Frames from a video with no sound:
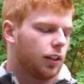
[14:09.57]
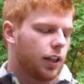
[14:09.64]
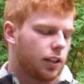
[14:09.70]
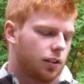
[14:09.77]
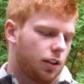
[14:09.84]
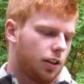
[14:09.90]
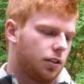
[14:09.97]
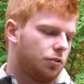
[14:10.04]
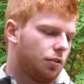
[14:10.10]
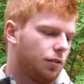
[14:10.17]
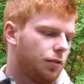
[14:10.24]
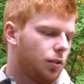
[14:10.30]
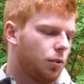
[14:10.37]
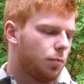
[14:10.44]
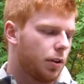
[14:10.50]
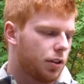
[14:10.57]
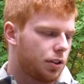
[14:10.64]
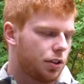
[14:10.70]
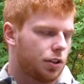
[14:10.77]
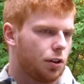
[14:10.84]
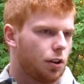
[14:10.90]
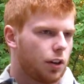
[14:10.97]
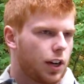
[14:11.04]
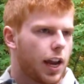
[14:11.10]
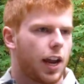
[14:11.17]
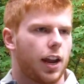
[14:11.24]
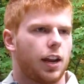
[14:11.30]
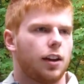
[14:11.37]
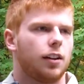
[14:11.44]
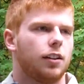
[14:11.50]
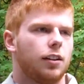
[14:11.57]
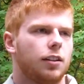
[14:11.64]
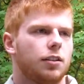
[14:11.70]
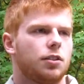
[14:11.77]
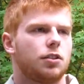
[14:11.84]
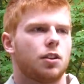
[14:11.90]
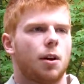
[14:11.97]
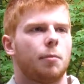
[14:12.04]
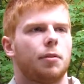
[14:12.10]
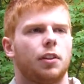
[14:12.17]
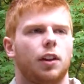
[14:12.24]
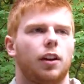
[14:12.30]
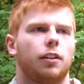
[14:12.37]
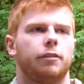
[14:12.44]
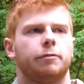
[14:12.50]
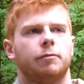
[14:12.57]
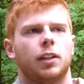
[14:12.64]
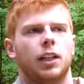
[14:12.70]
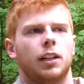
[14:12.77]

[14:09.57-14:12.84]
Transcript: link to his review, but Sergey something,